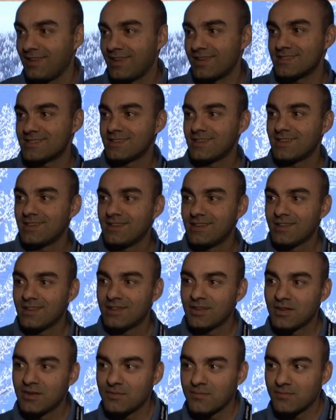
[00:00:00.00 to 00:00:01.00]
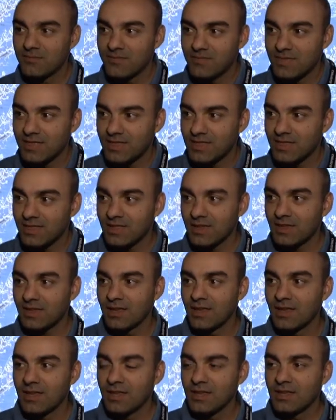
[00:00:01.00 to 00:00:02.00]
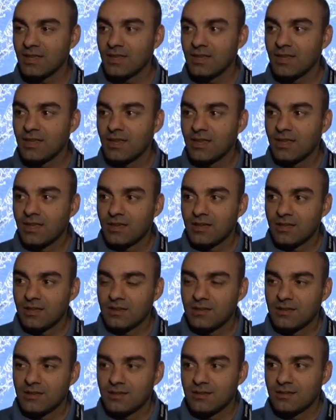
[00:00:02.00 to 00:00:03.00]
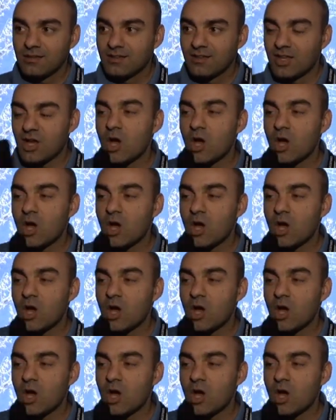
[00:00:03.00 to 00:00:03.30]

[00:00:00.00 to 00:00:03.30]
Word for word: What is some highlight at the show Infocom 2008 here?